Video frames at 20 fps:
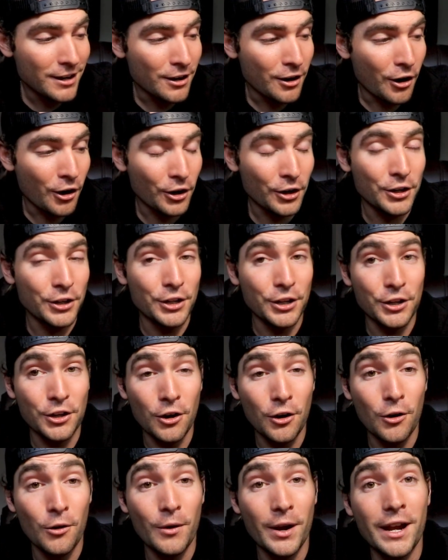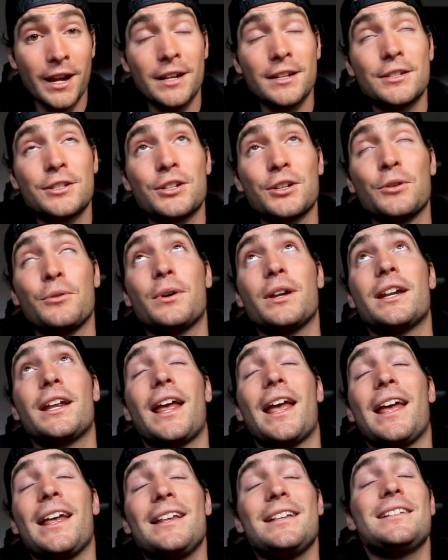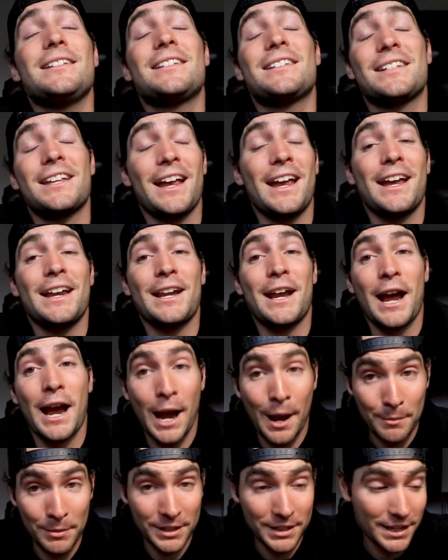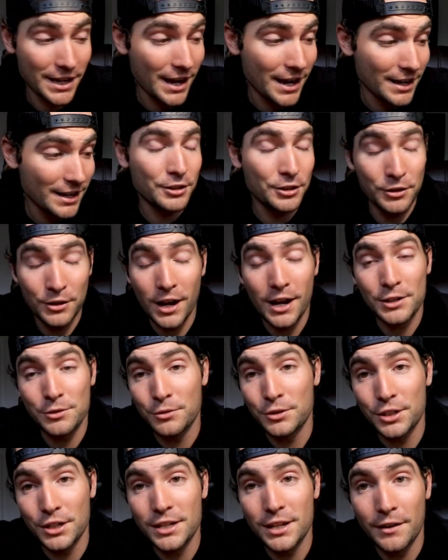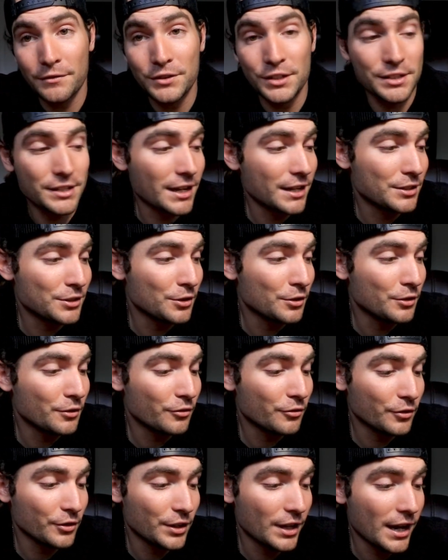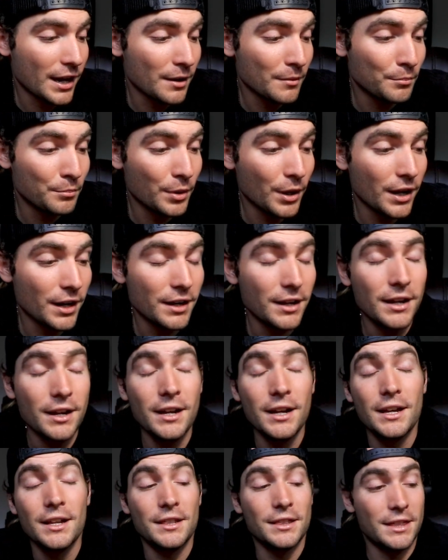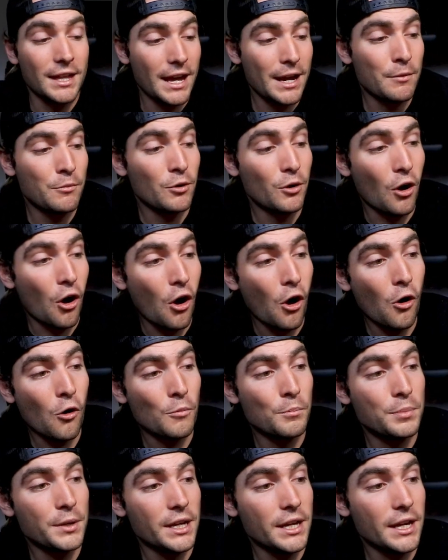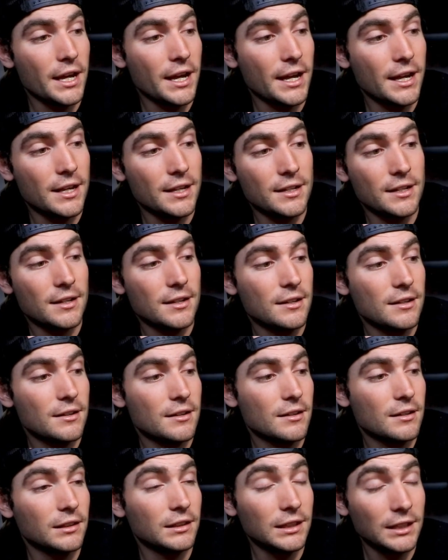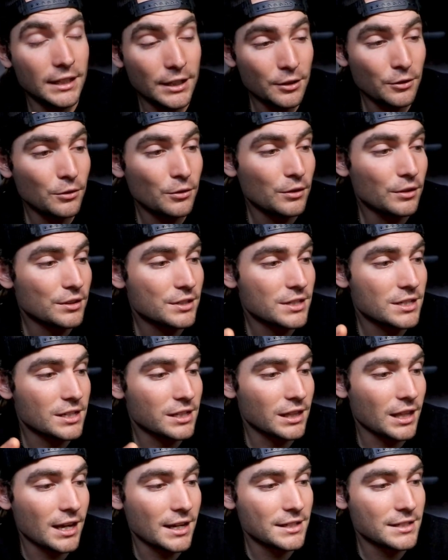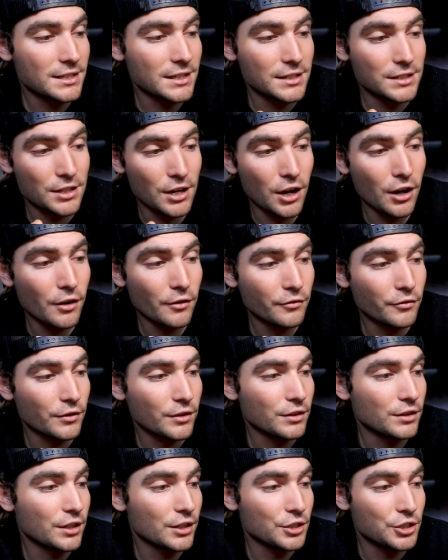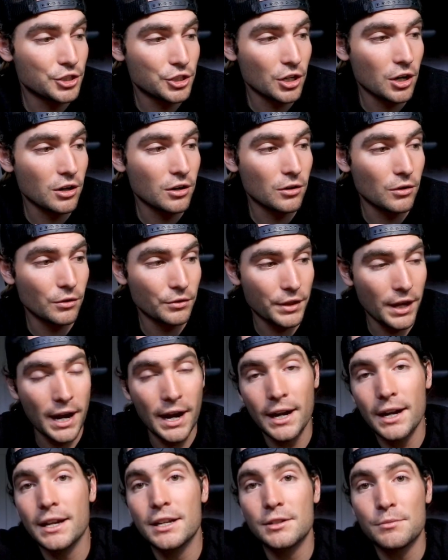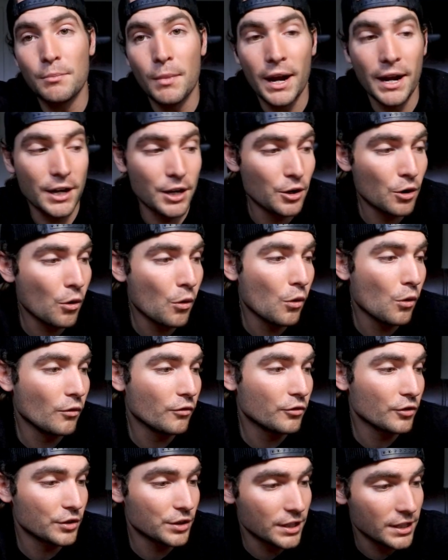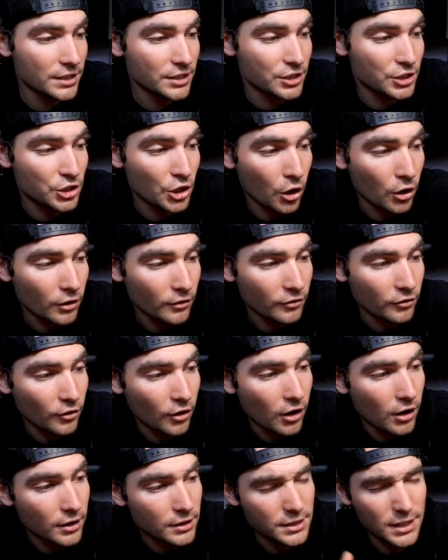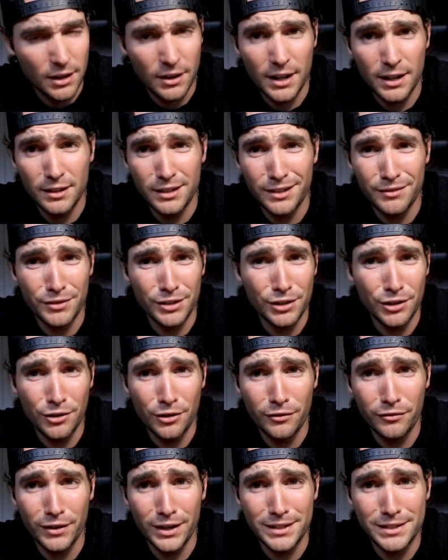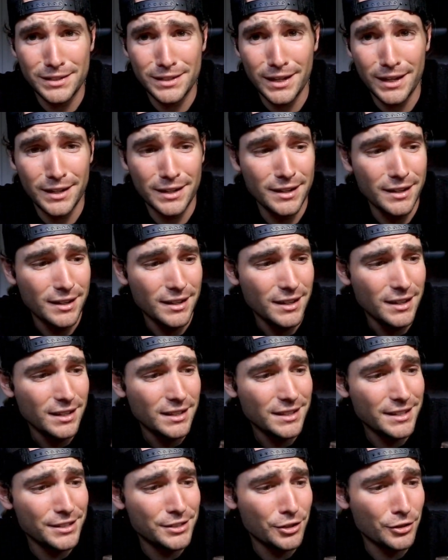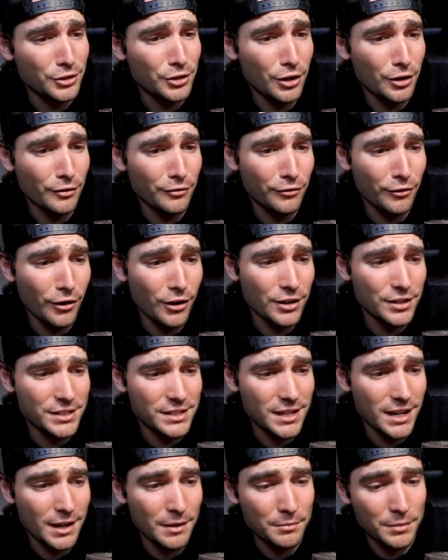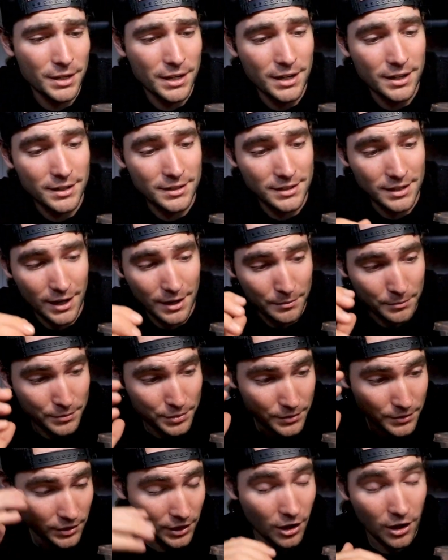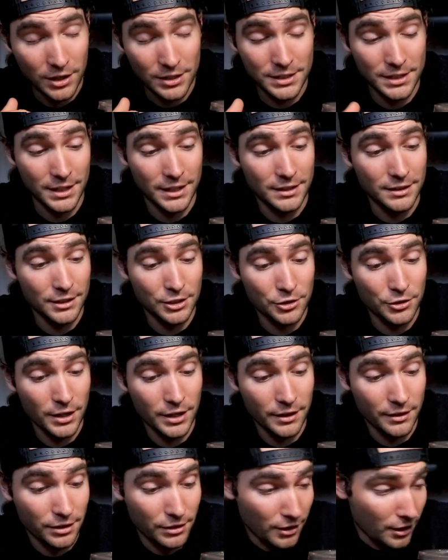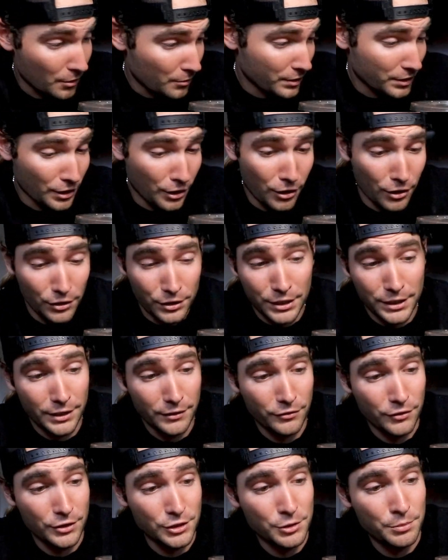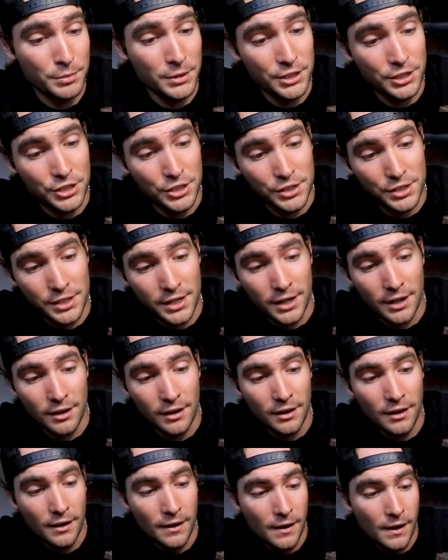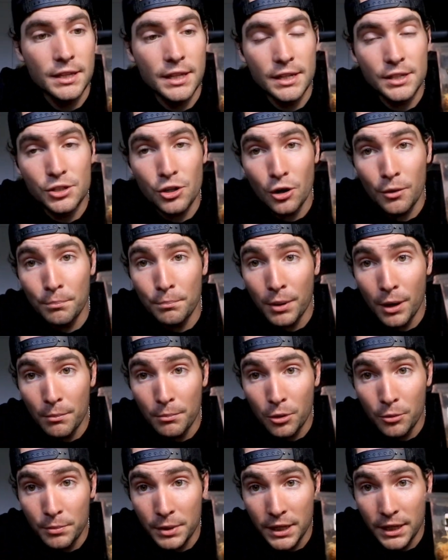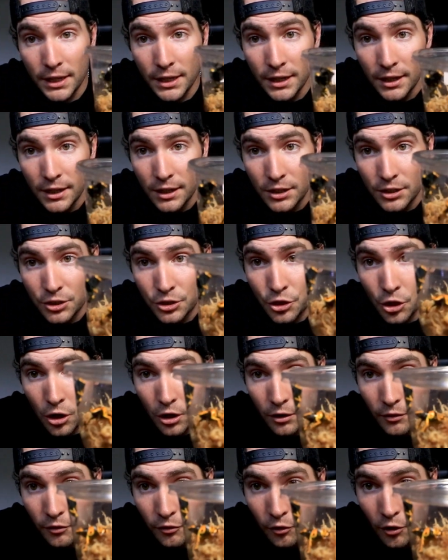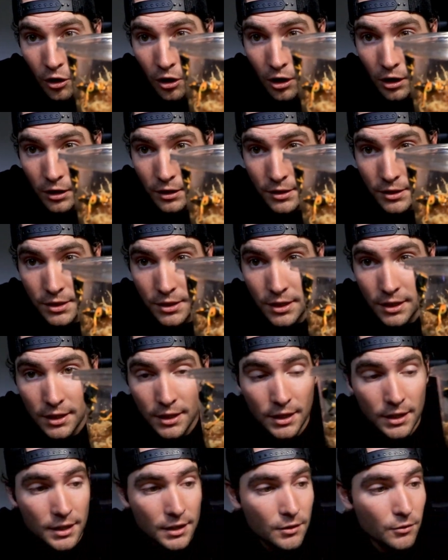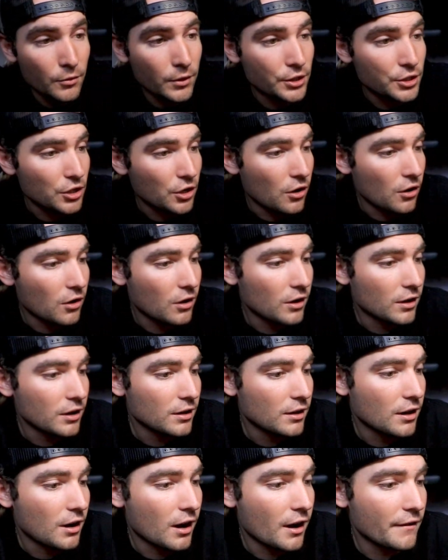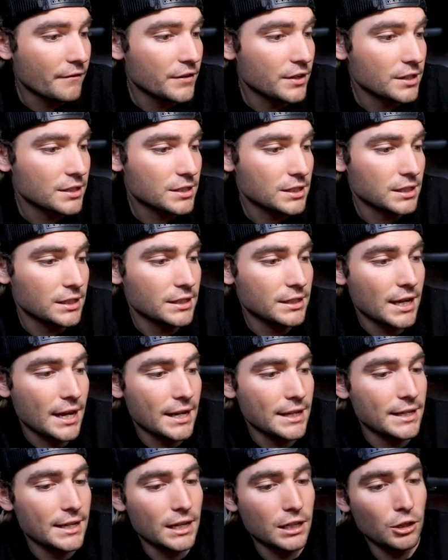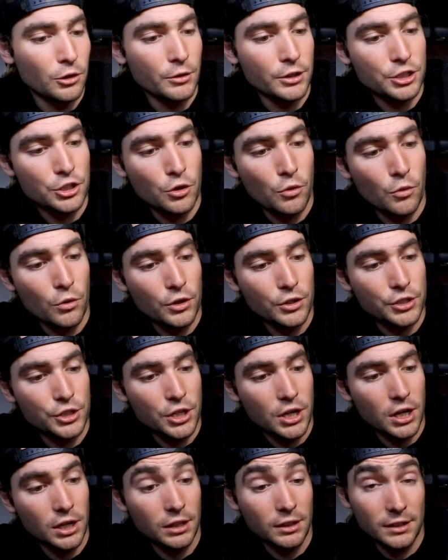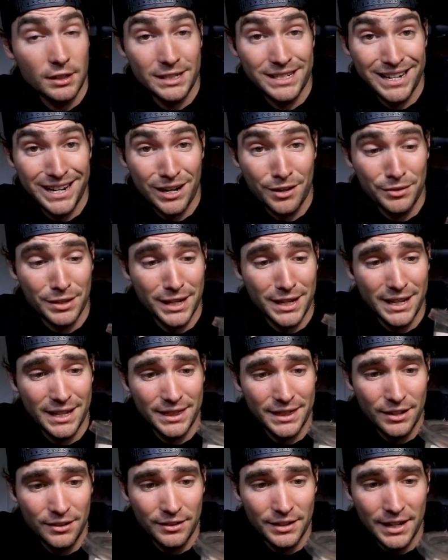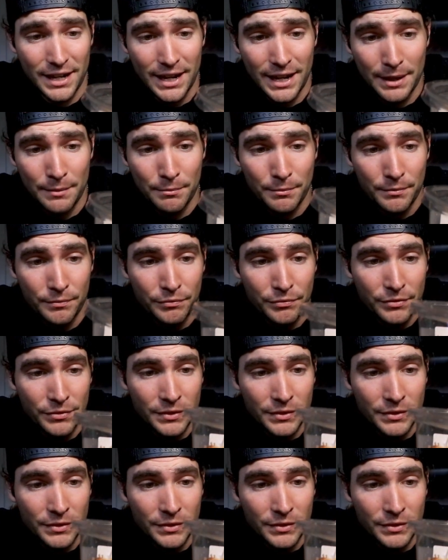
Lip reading: are gonna go into an insane habitat. You guys will just have to stay tuned for that, but they will all be in little slices of the jungle. That is my goal for these dart frogs. Now, I don't even know if I said these are dart frogs yet because I'm lost in the train of thought with all the different species here. These are bumblebee dart frogs, which are obviously that yellowish orange color is how they get their name.